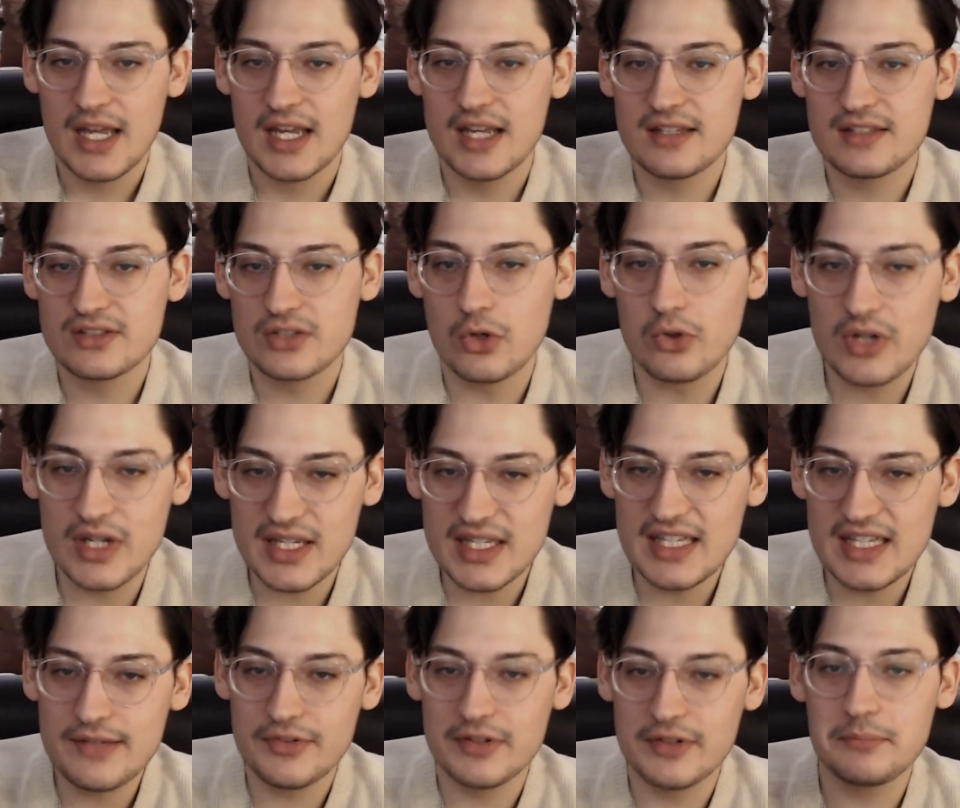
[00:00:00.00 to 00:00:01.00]
Hisoka
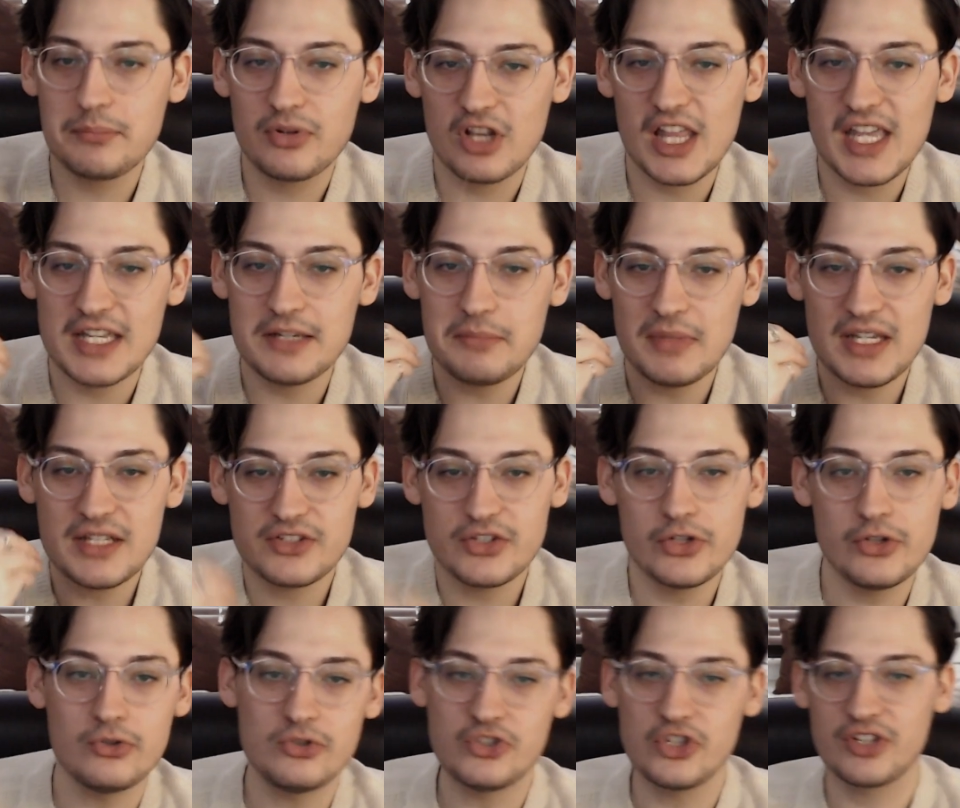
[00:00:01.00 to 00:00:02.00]
even played me
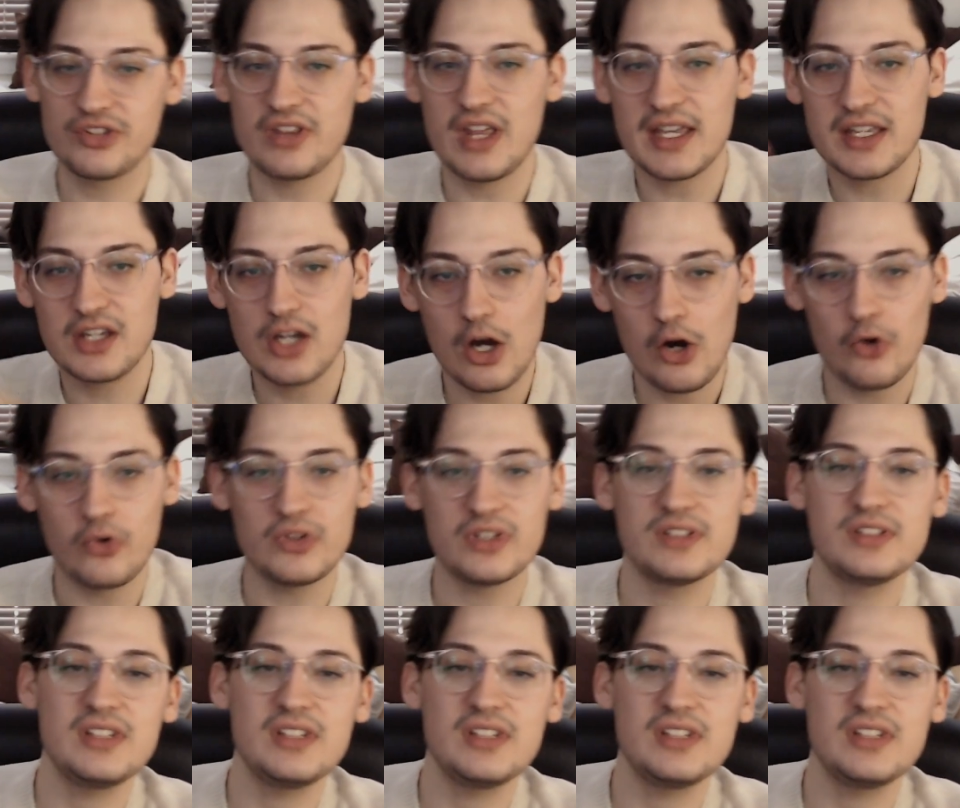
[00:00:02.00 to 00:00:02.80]
too, just like Gon.